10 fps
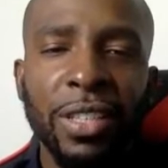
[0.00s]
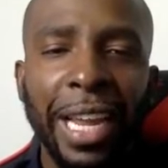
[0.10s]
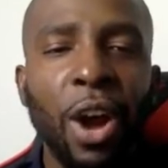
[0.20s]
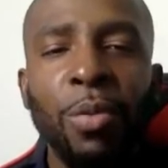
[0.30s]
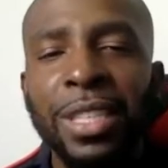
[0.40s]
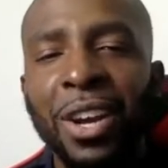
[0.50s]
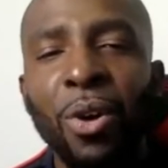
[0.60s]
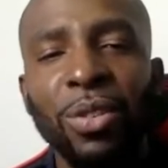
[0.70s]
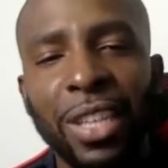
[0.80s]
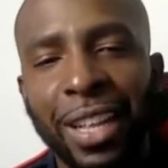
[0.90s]
It's like almost like
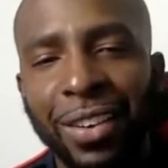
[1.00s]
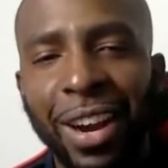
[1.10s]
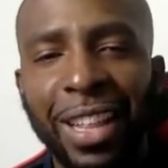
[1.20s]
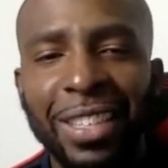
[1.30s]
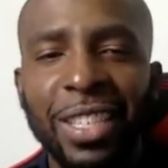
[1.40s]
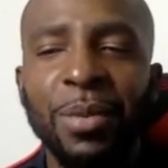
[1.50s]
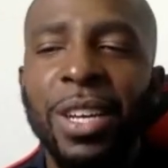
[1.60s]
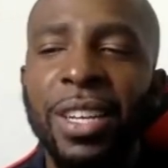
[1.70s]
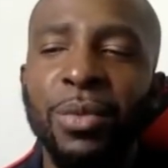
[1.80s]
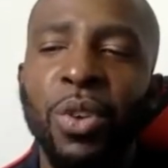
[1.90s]
wholesaling, right? Like just
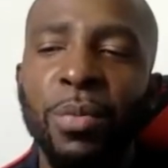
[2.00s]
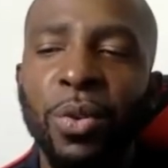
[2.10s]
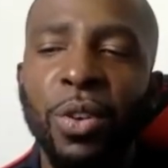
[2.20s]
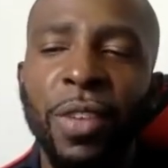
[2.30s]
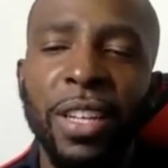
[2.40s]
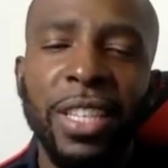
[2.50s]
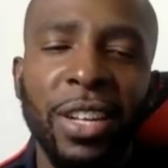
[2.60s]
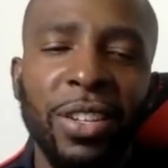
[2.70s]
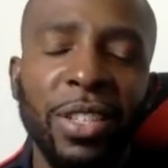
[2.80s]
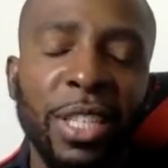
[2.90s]
because one motivated
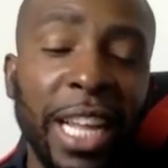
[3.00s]
seller,